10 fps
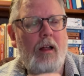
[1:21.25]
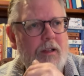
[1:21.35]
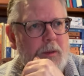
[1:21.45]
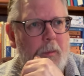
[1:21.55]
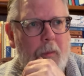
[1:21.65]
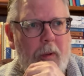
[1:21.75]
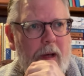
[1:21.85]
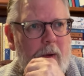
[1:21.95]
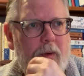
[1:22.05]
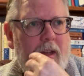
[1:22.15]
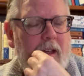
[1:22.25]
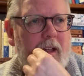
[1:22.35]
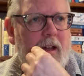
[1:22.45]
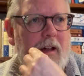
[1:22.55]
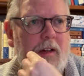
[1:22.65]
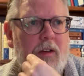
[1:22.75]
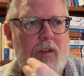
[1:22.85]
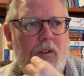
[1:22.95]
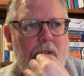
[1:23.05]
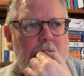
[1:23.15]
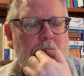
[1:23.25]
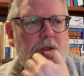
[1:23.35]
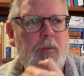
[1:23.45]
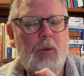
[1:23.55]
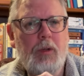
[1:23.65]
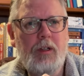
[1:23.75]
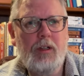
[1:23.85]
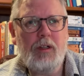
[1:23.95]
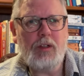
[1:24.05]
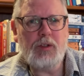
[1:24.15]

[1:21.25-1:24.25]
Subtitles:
is about a kind of spooky,